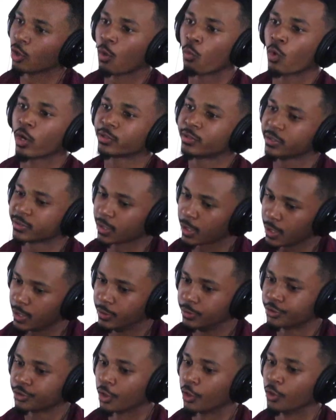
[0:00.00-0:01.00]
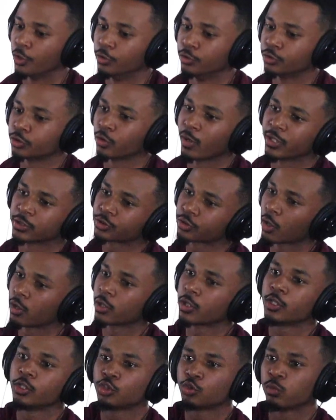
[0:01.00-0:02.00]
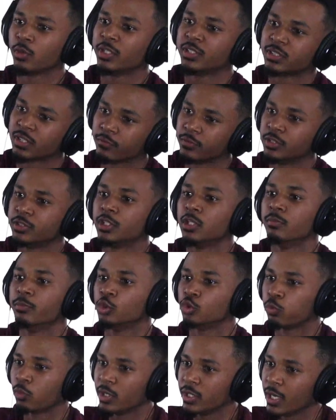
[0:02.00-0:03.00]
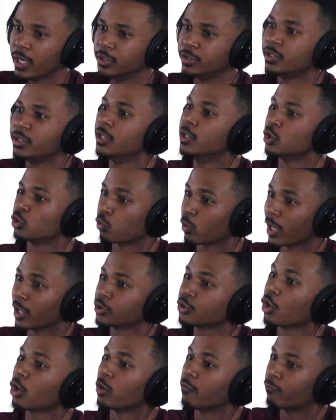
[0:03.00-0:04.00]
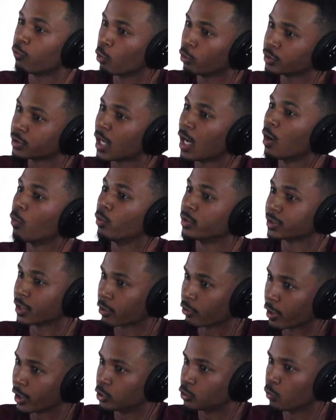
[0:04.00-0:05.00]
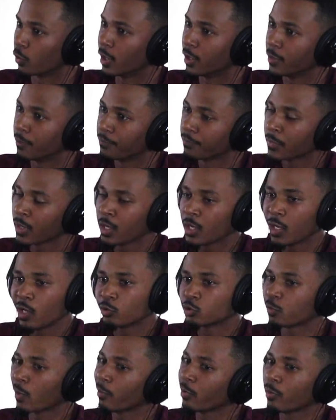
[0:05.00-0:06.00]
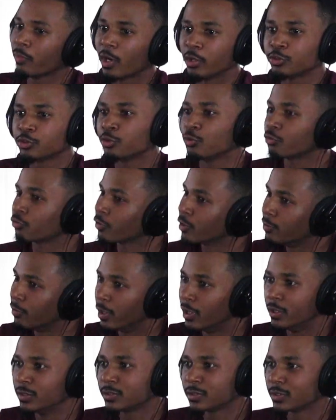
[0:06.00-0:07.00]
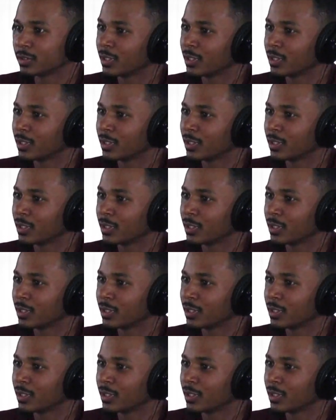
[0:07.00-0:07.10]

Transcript: there? you I worked as an intern, so I started in 2017, but 2018 is when I started full time once I graduated. It's probably about two three months,